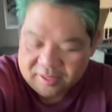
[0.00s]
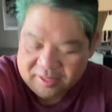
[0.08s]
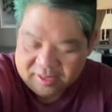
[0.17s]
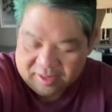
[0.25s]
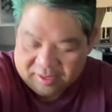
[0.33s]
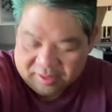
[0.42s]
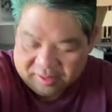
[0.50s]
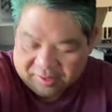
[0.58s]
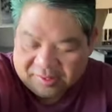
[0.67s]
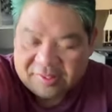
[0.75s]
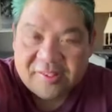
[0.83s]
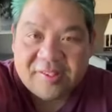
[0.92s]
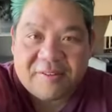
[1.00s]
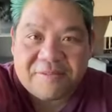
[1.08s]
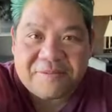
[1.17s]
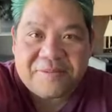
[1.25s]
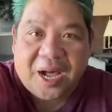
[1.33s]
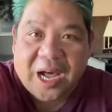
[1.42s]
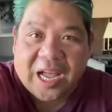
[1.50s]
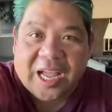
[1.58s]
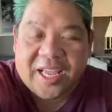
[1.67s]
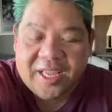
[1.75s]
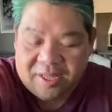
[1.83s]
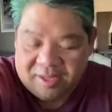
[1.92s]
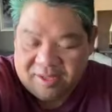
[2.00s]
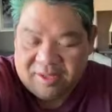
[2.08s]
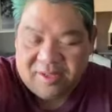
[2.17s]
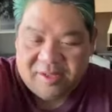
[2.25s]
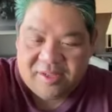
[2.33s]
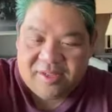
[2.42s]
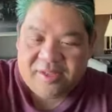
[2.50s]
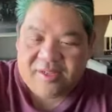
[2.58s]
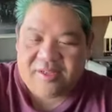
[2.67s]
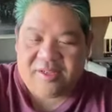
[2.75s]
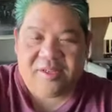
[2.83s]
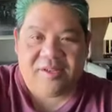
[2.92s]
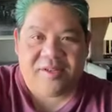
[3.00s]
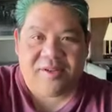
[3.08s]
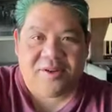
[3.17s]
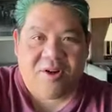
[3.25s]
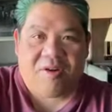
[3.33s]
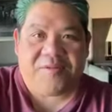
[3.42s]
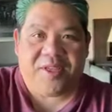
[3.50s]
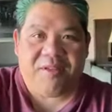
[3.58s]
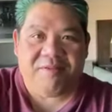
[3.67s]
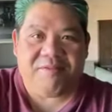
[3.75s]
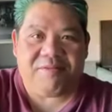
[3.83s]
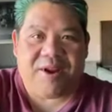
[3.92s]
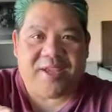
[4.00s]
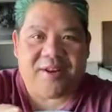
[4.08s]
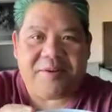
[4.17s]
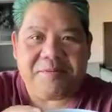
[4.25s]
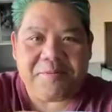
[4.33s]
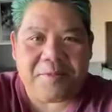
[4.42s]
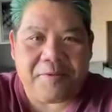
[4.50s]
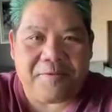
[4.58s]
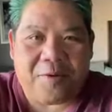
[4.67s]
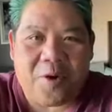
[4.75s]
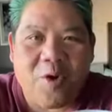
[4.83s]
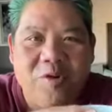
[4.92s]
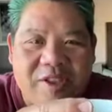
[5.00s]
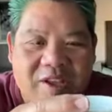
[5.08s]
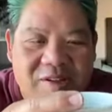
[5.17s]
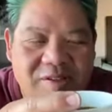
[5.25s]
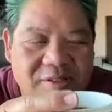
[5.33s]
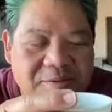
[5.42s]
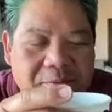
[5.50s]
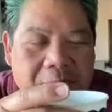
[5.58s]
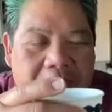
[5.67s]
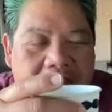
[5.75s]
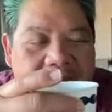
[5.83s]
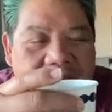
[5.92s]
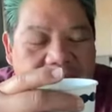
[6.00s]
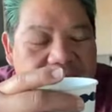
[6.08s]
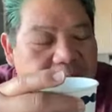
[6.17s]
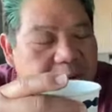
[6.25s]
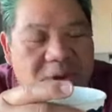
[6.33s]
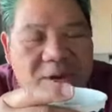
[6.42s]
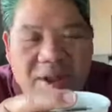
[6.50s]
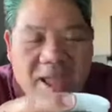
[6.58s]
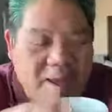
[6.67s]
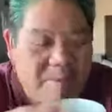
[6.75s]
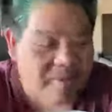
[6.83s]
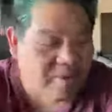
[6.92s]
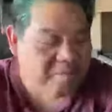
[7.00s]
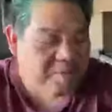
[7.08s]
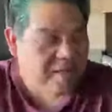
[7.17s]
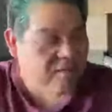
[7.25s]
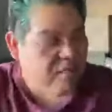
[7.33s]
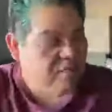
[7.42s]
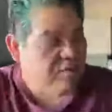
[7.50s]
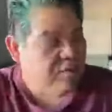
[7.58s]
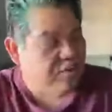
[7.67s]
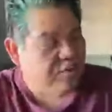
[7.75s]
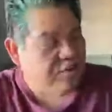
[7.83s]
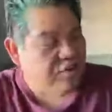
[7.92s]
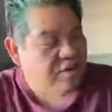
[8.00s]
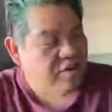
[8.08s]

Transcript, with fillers: the Safai coffee, regular, for hotels. Brewed in a Hamilton Beach.